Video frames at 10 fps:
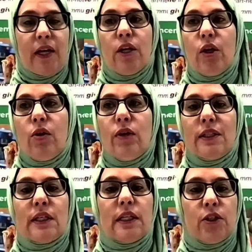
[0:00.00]
And I know
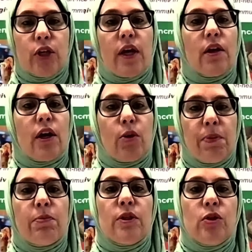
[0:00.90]
it's cliche. A lot
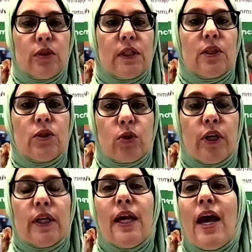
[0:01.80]
of people use this
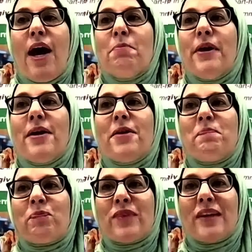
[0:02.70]
word,
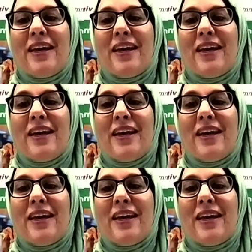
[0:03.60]
but